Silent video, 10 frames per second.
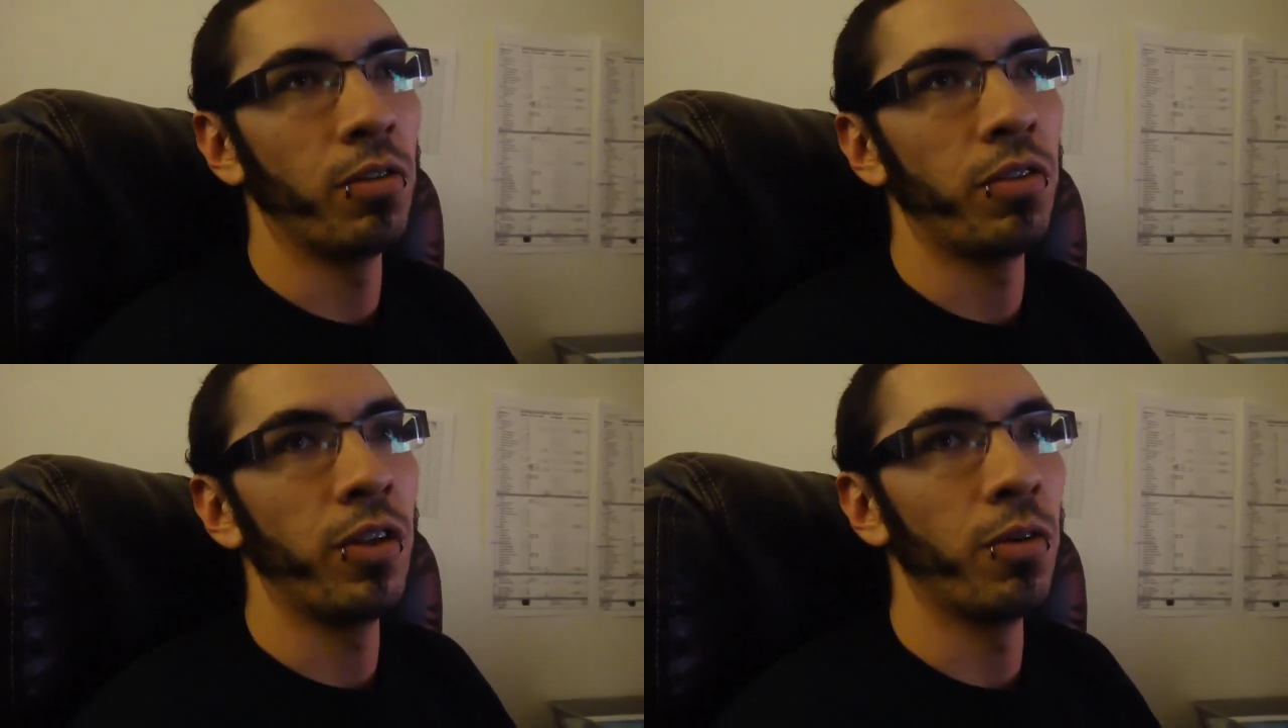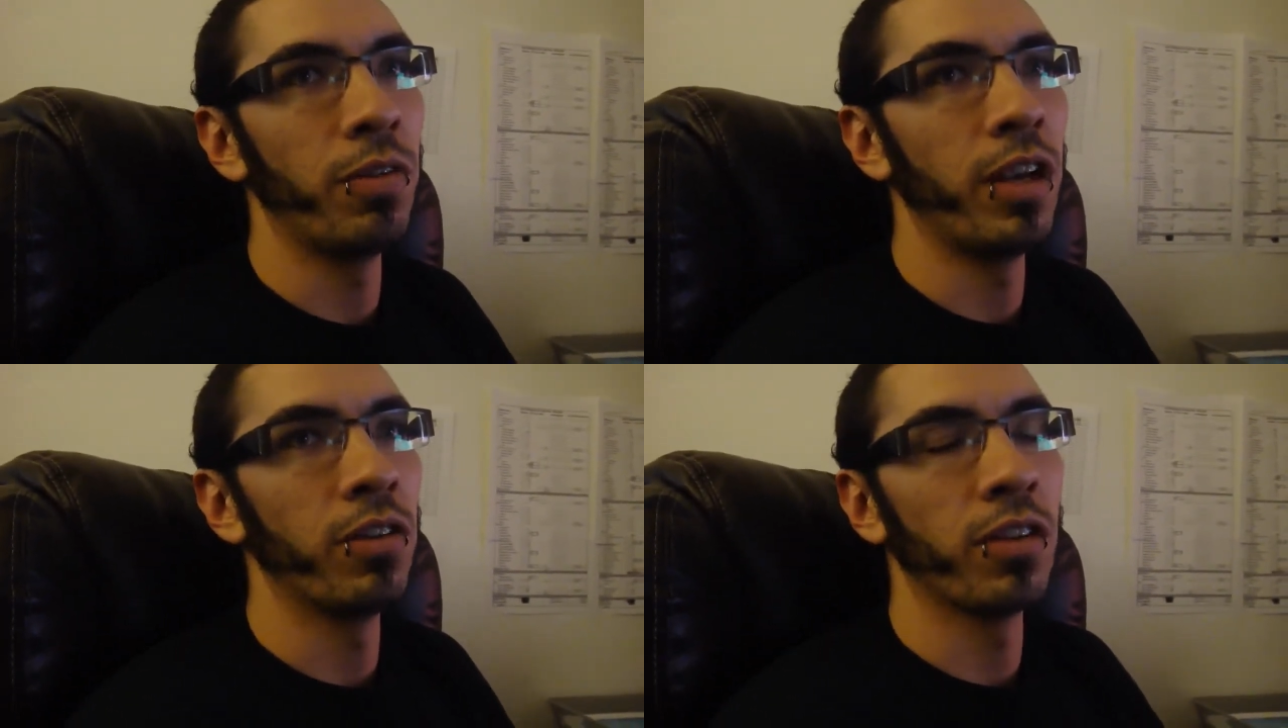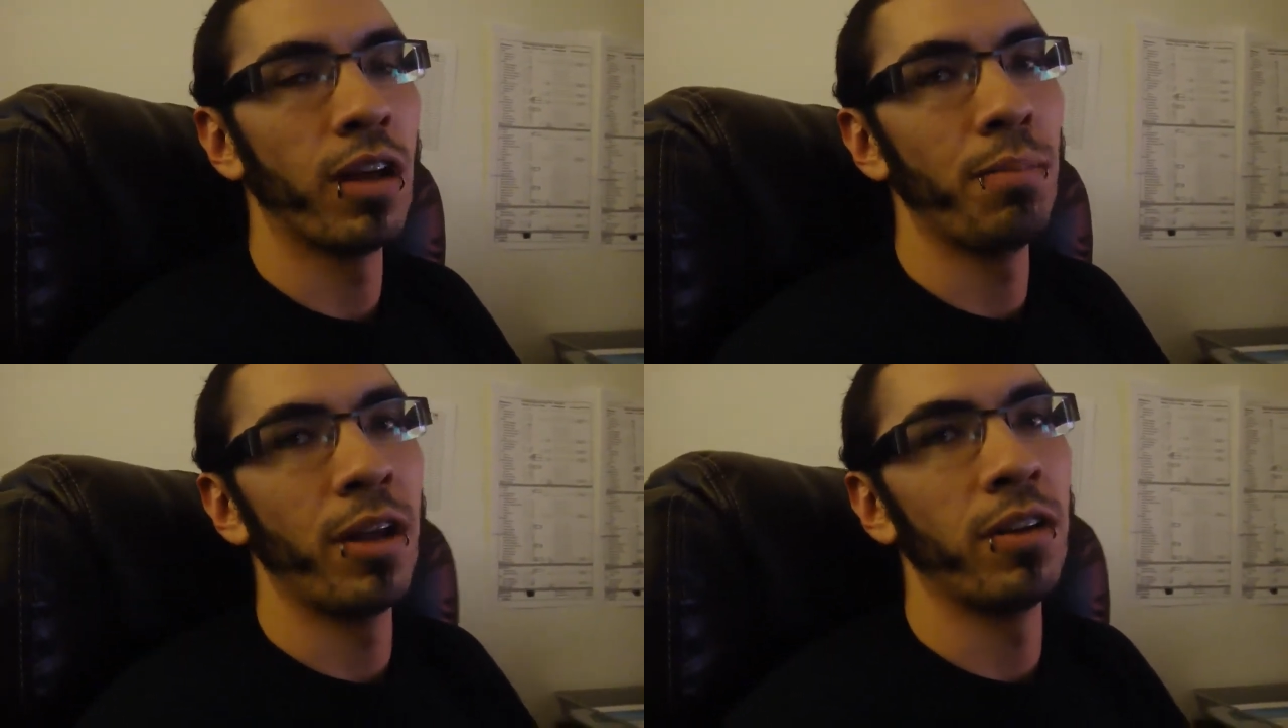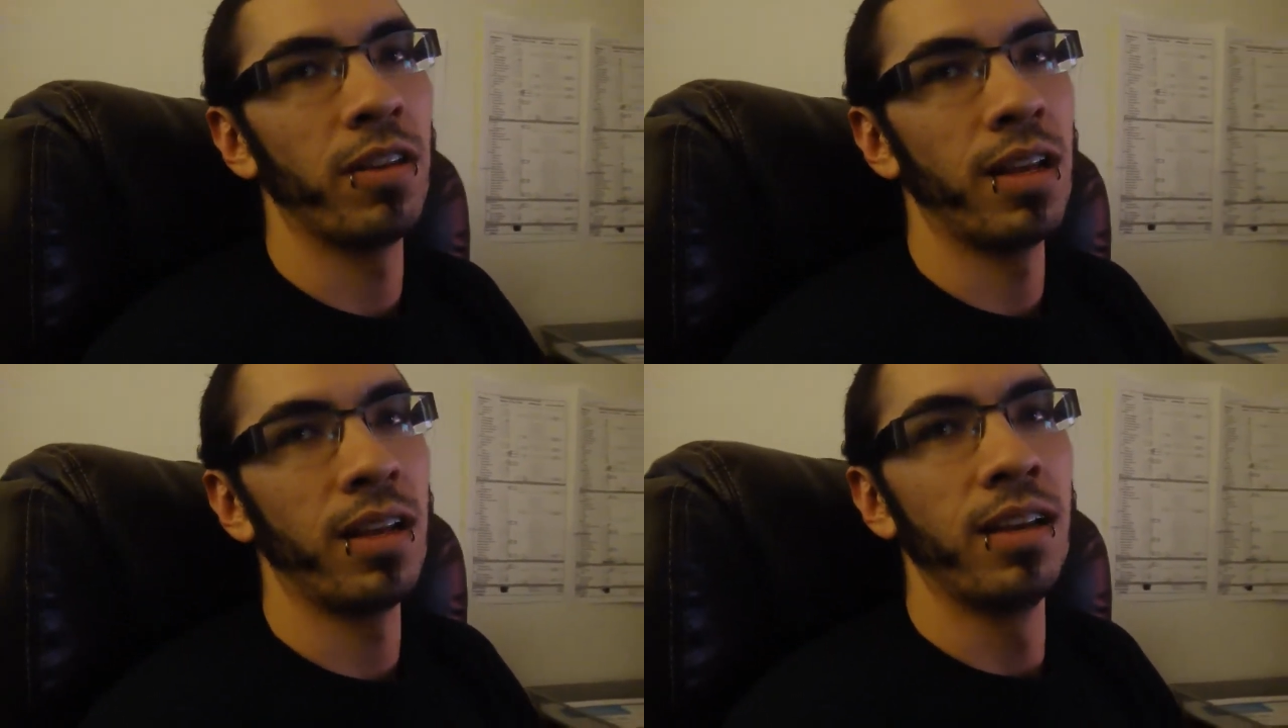Still video is a lot better
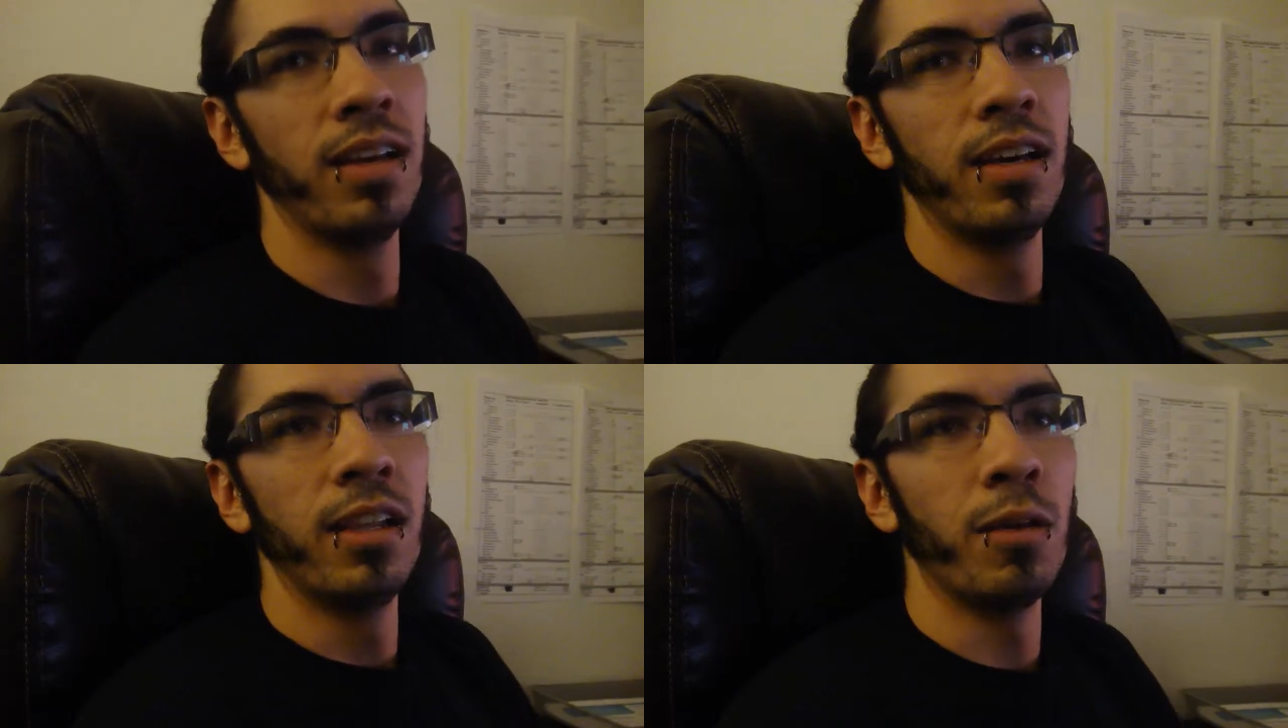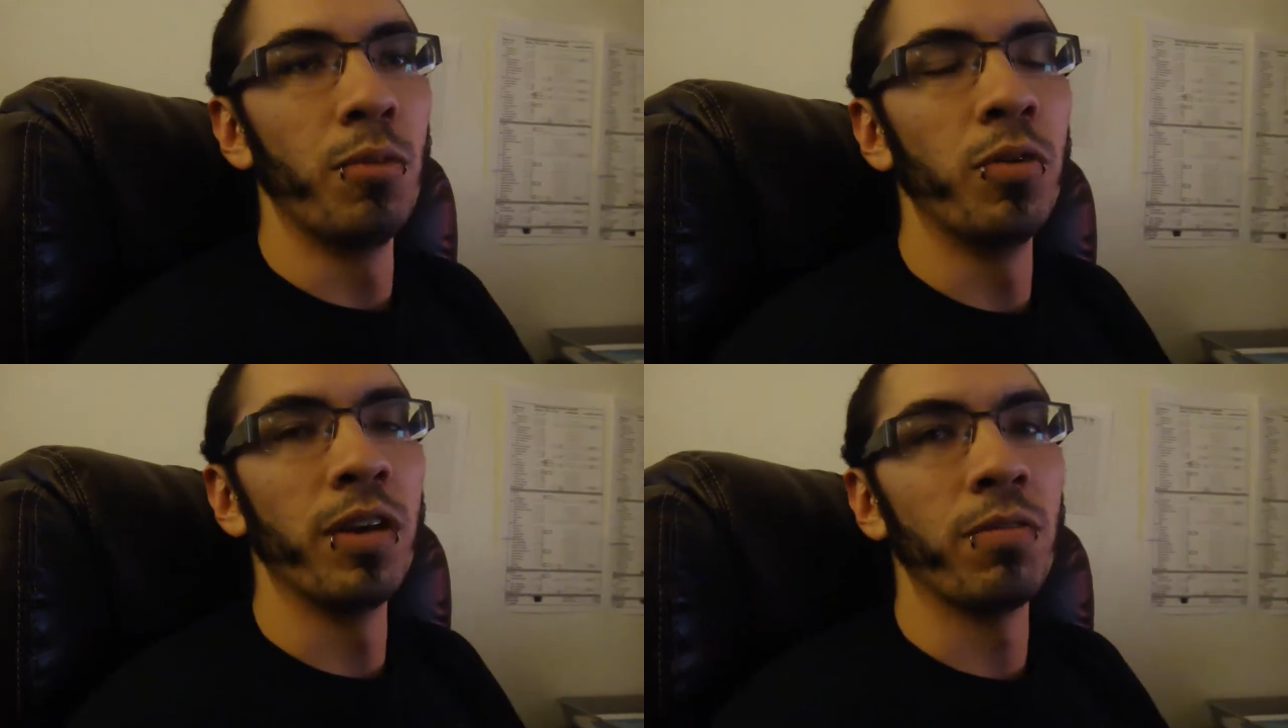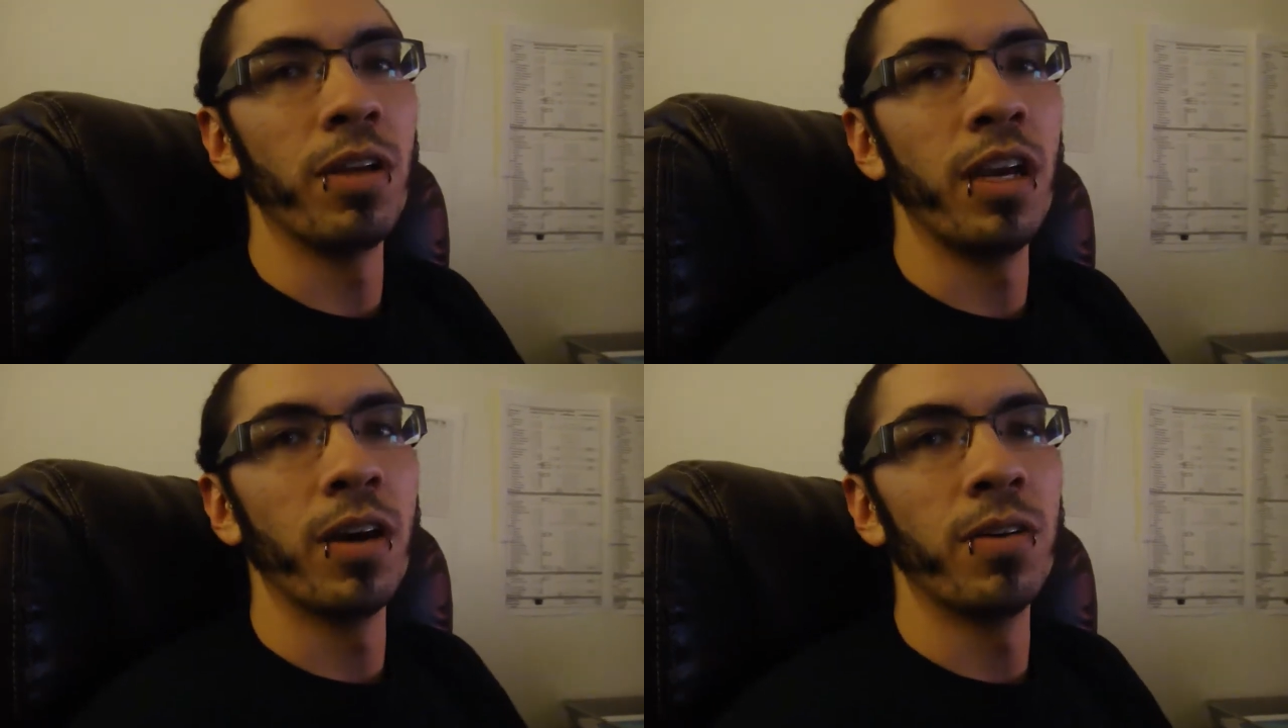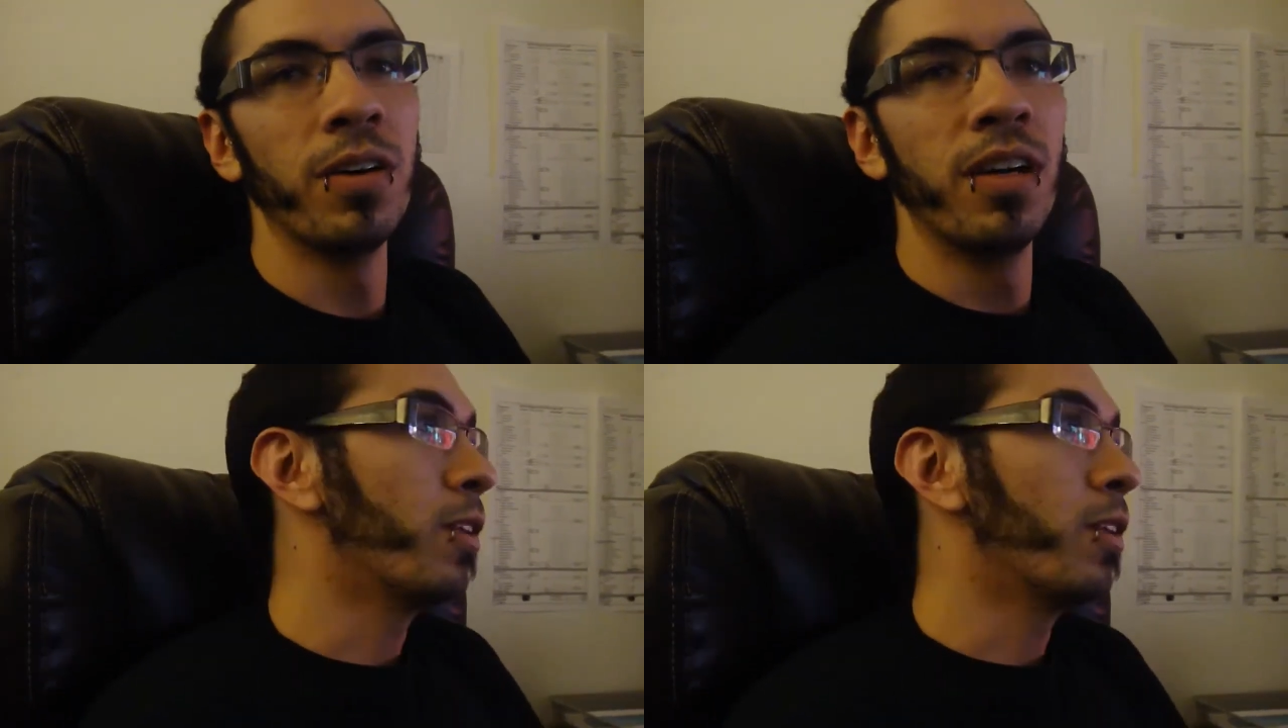than the moving video.